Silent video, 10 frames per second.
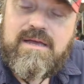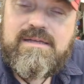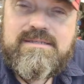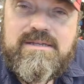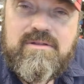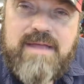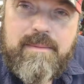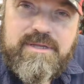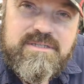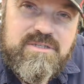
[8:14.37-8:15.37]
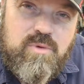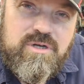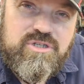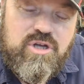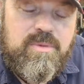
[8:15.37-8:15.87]
steel cabinets in his
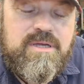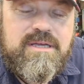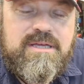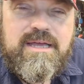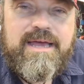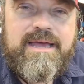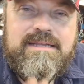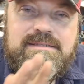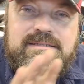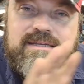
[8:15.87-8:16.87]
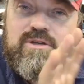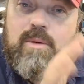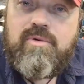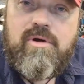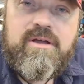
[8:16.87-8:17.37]
workshop. And it's got
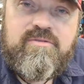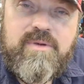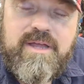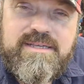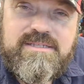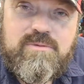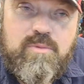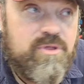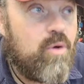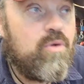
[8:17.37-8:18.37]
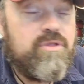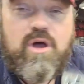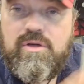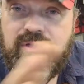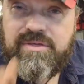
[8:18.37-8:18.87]
pride of place with all the
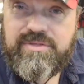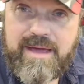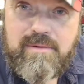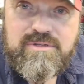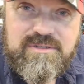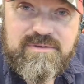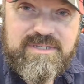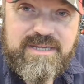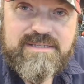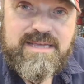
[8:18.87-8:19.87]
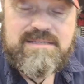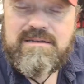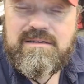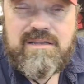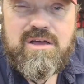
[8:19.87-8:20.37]
other thousands of stickers. He has
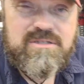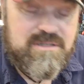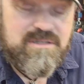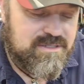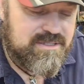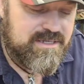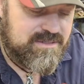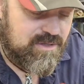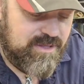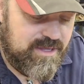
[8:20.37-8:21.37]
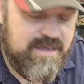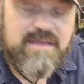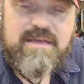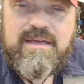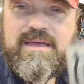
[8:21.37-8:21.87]
loads and loads of stickers on there.
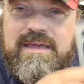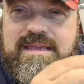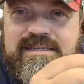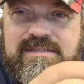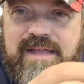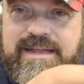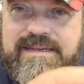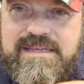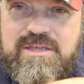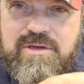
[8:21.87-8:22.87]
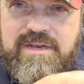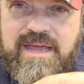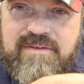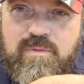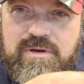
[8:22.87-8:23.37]
He says, Andy, you can
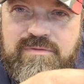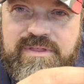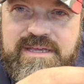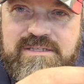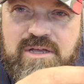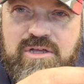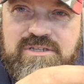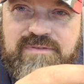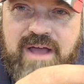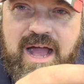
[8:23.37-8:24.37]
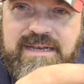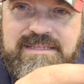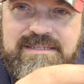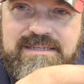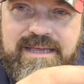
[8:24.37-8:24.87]
have one of these, a Husqvarna
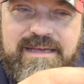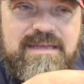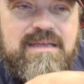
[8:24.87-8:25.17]
sticker.